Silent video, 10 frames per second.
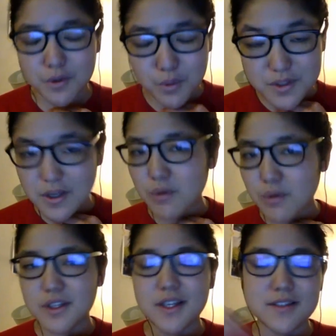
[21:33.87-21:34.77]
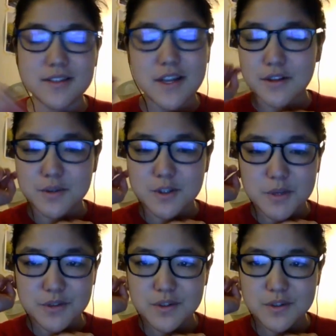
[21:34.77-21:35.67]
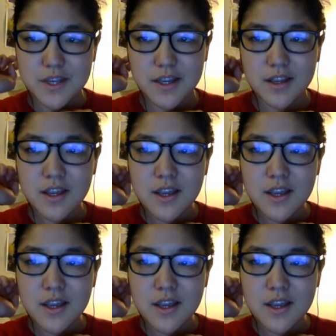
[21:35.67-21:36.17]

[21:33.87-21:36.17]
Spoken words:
what's not working, exactly what Spencer was saying.